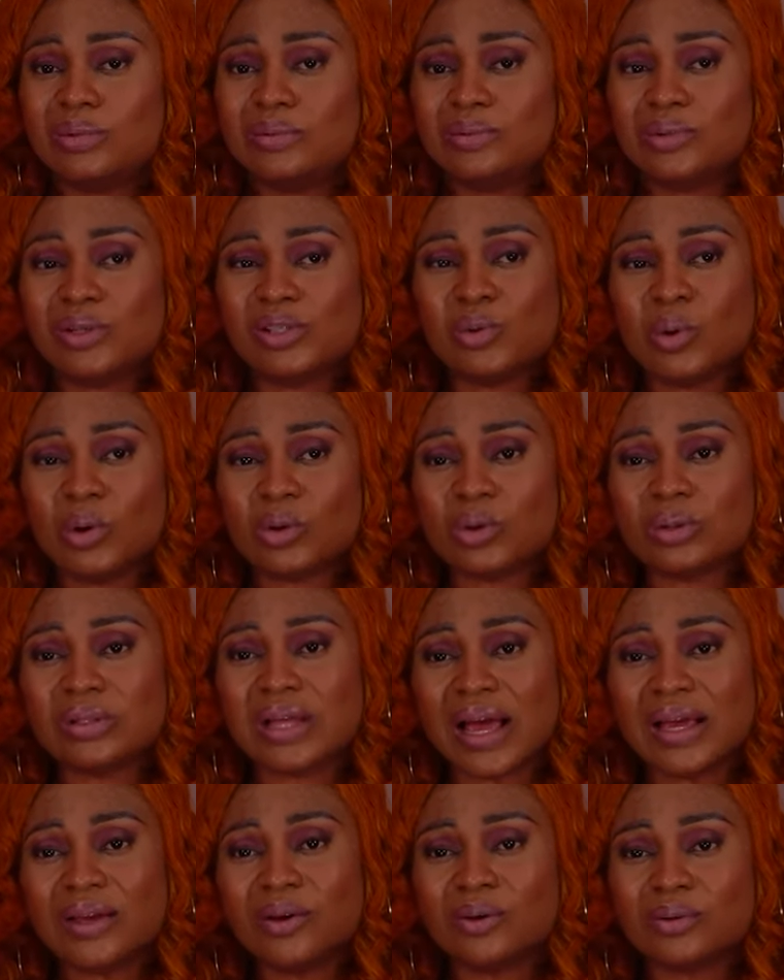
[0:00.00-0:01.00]
Does he want to
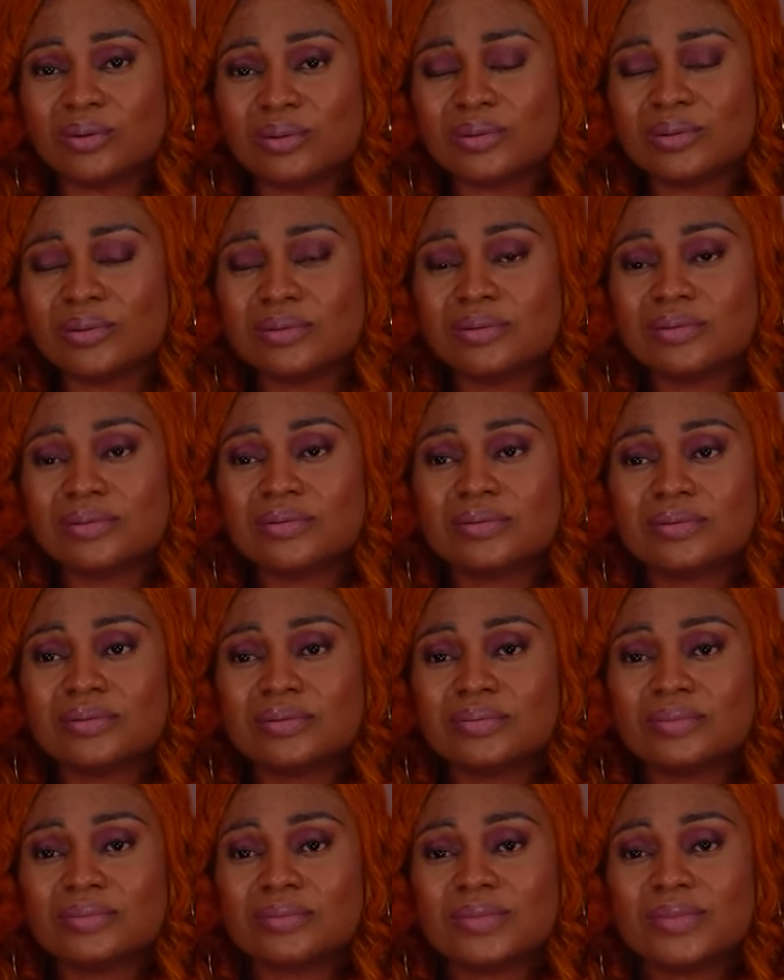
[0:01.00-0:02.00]
die young?
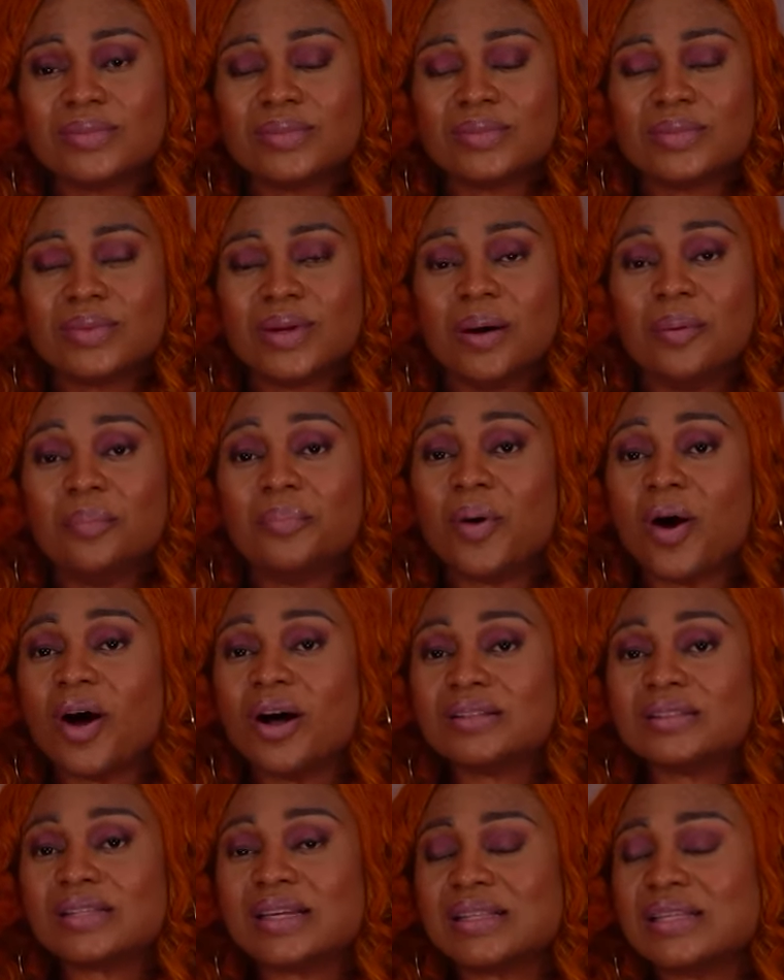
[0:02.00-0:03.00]

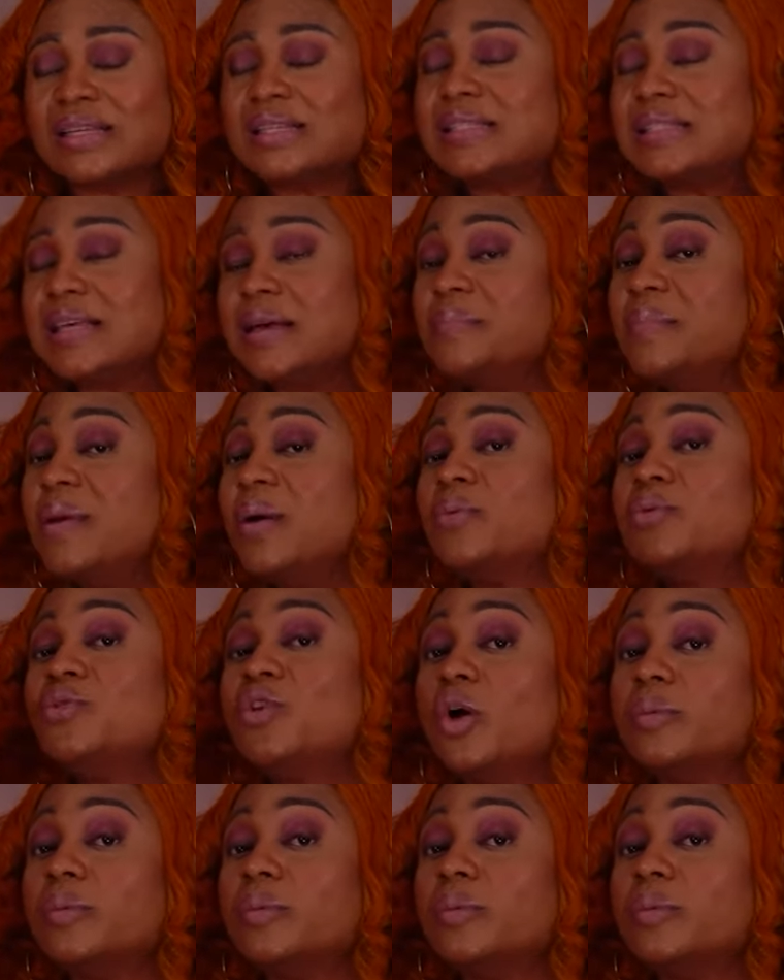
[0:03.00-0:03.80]
But this same man will not